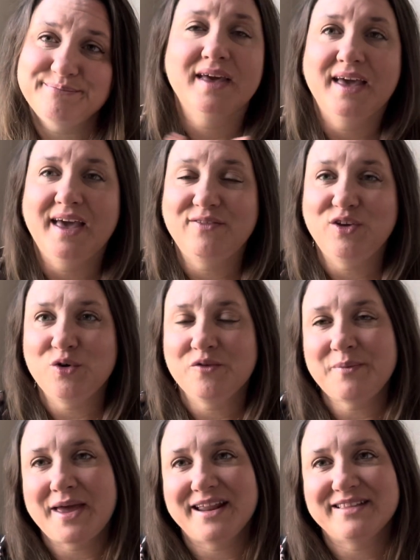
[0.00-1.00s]
If you have
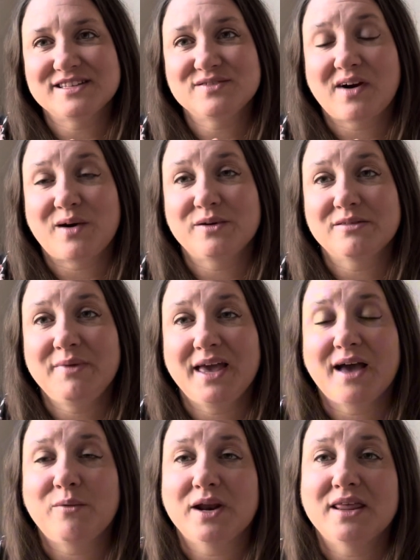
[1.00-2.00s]
made it this far with me,
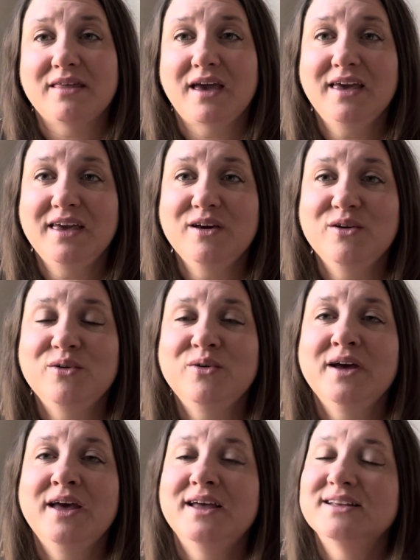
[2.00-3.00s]
I want to thank you.
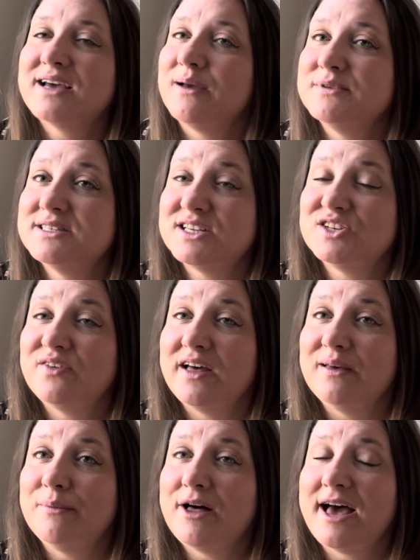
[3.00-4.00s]
Time is such a
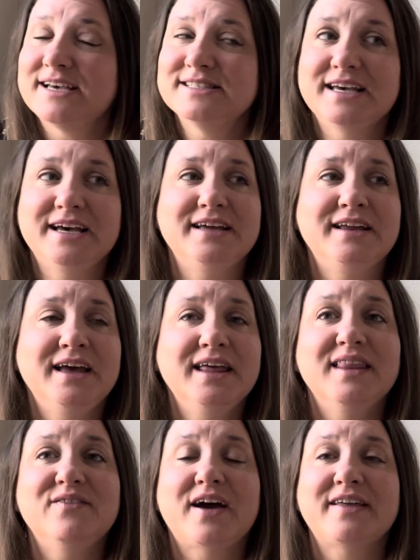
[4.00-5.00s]
valuable asset.
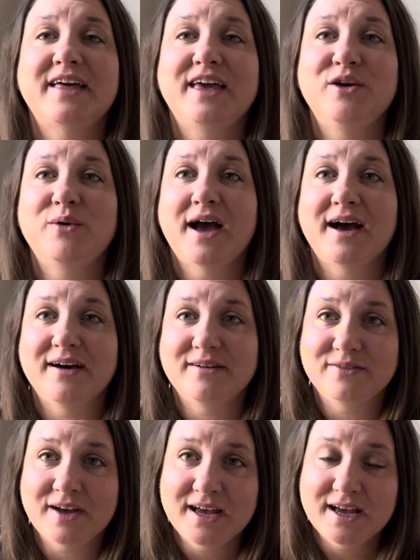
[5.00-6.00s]
The fact that you have
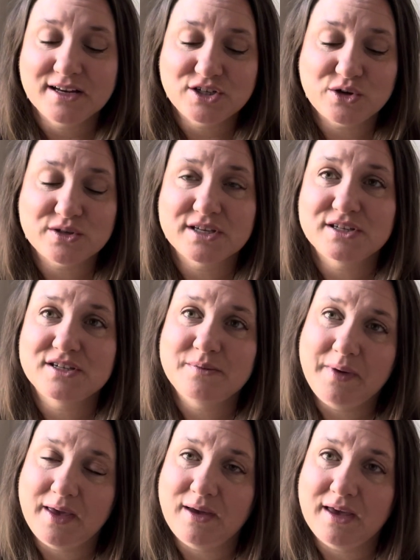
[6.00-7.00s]
chosen to
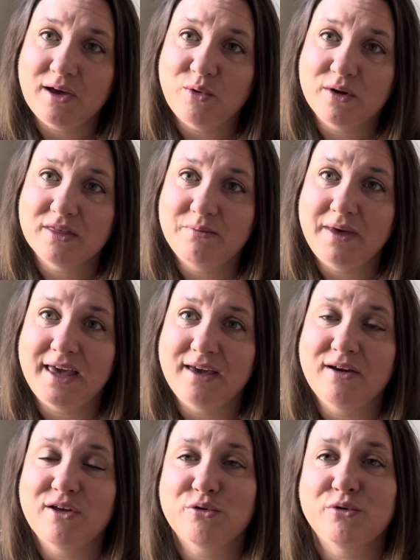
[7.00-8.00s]
be with
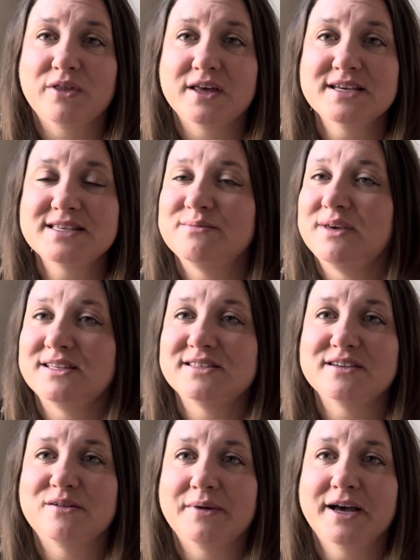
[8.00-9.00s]
me through this means
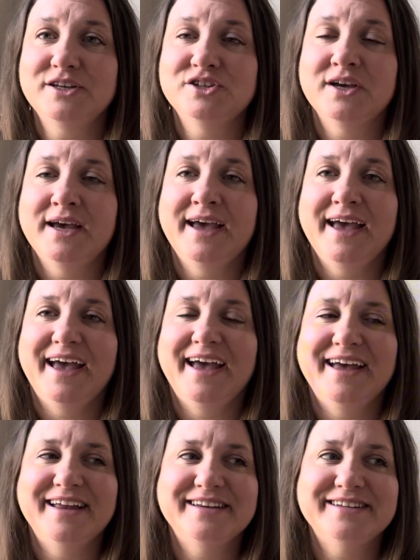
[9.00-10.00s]
so much,
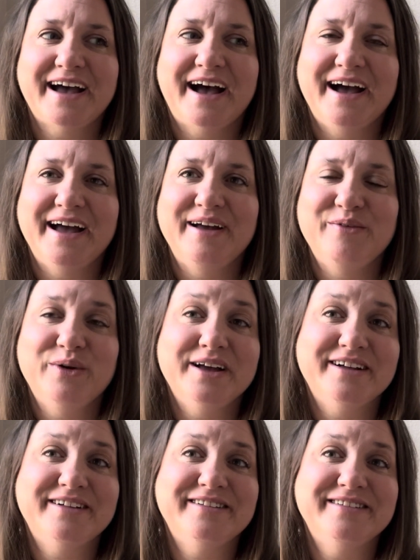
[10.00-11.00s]
and I
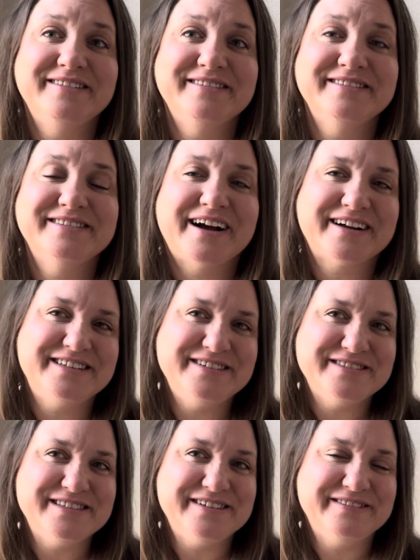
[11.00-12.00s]
will talk to you
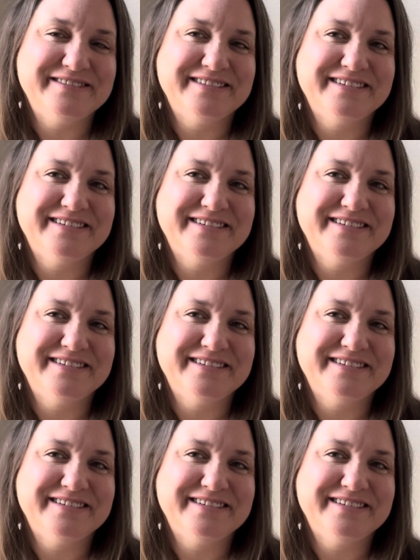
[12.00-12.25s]
soon.